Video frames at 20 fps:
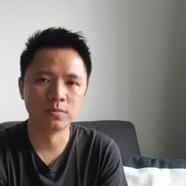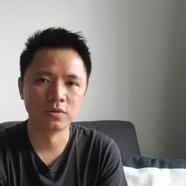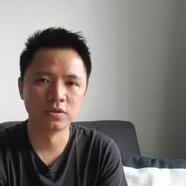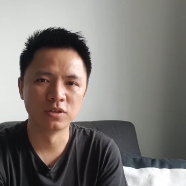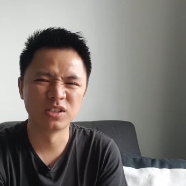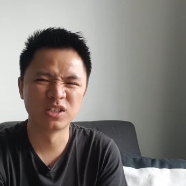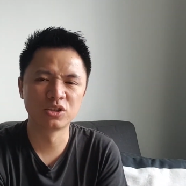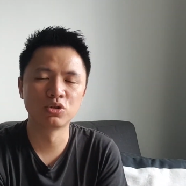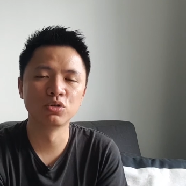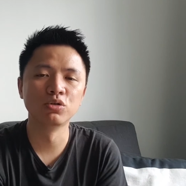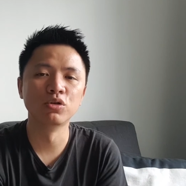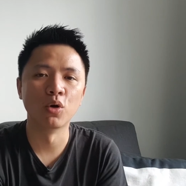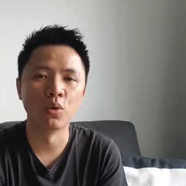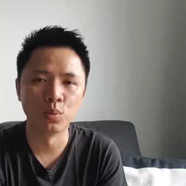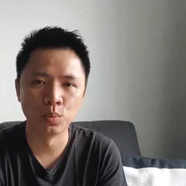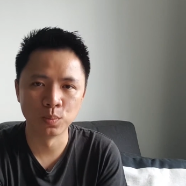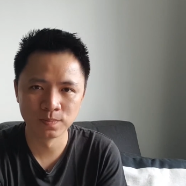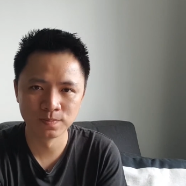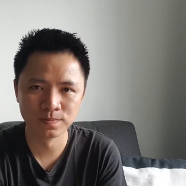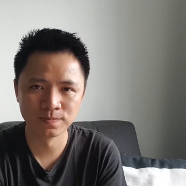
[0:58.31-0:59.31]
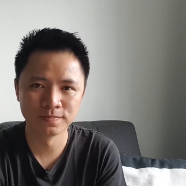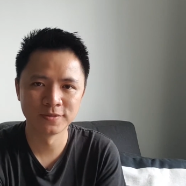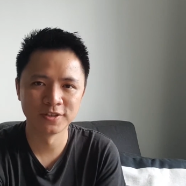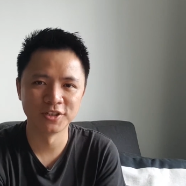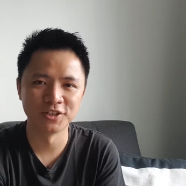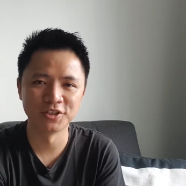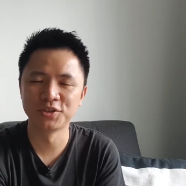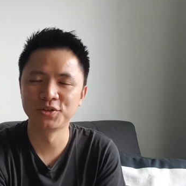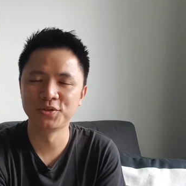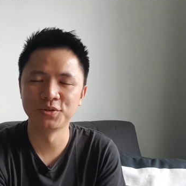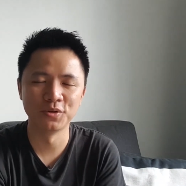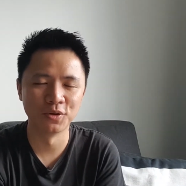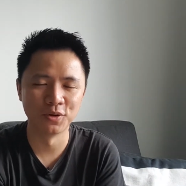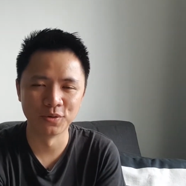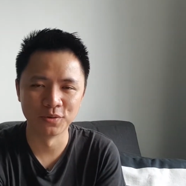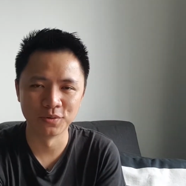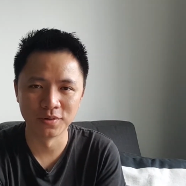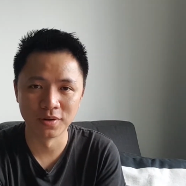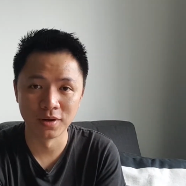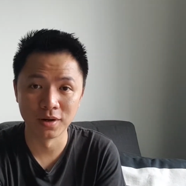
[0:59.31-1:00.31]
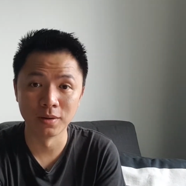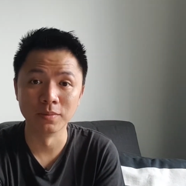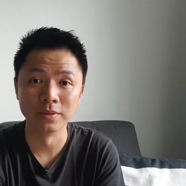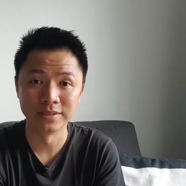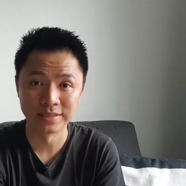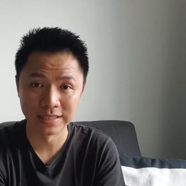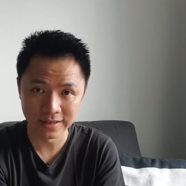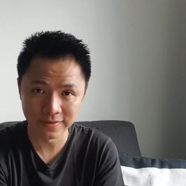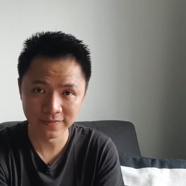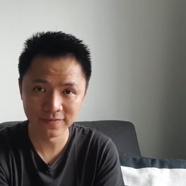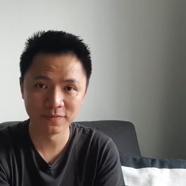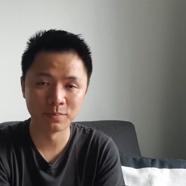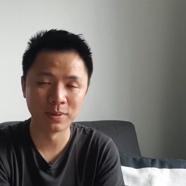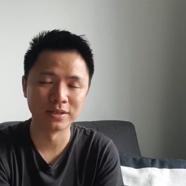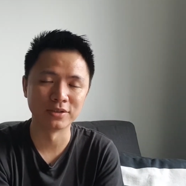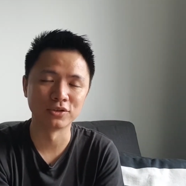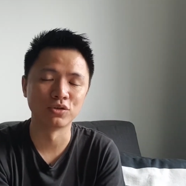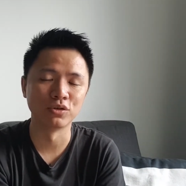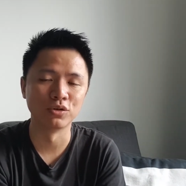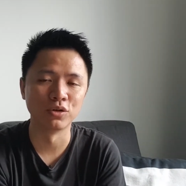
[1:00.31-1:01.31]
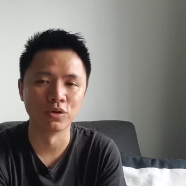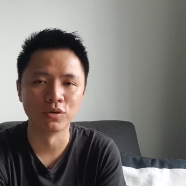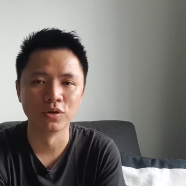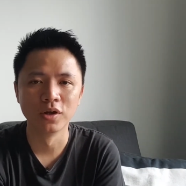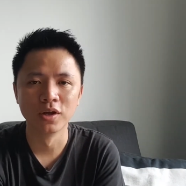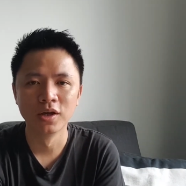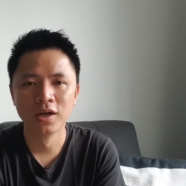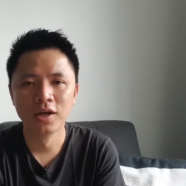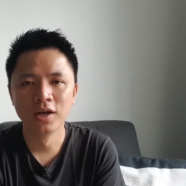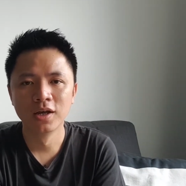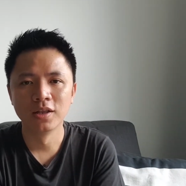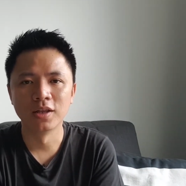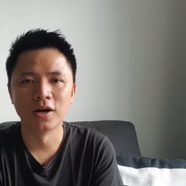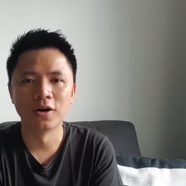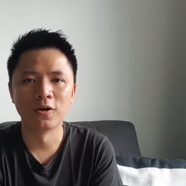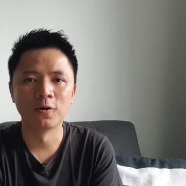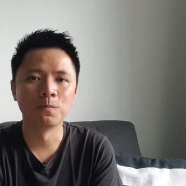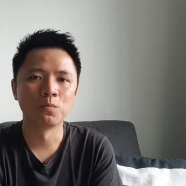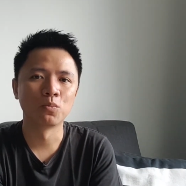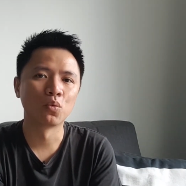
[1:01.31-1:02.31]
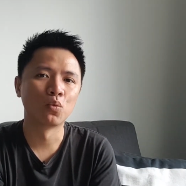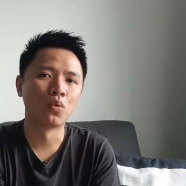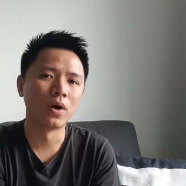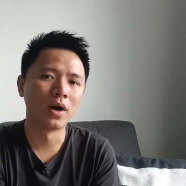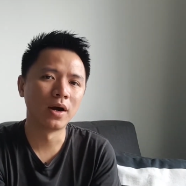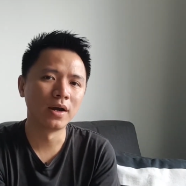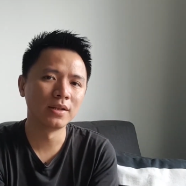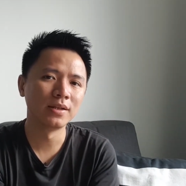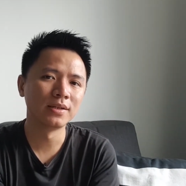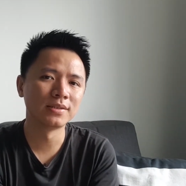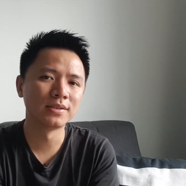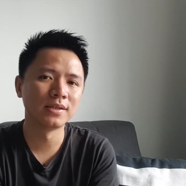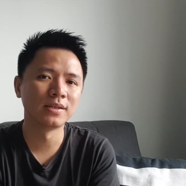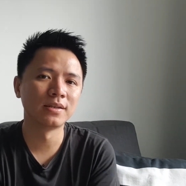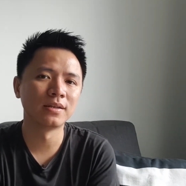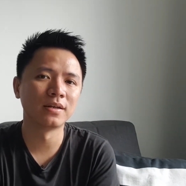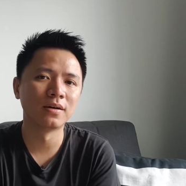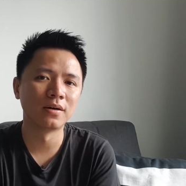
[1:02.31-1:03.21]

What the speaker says: it's too low. It's too low. It's safe, but it's too low. Now, why is it?